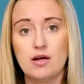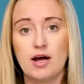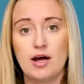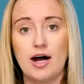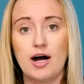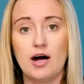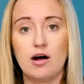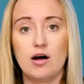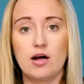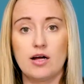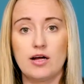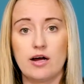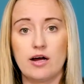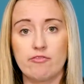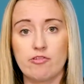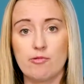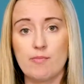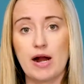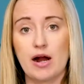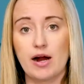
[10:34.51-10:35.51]

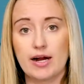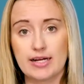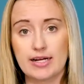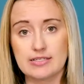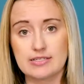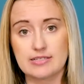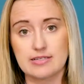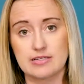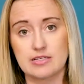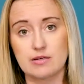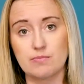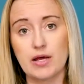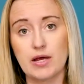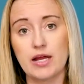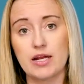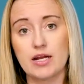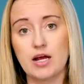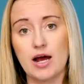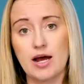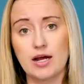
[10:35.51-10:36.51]
of American
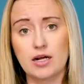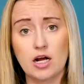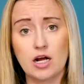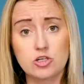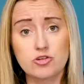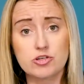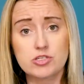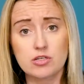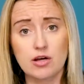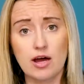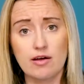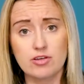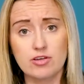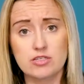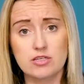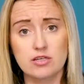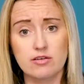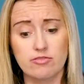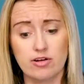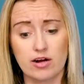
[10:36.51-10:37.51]
sentiment. Country's still
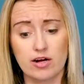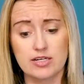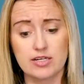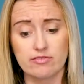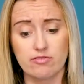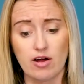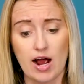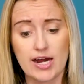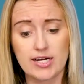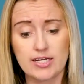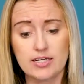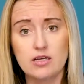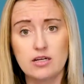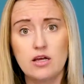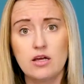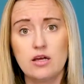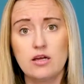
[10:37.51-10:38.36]
obviously very divided.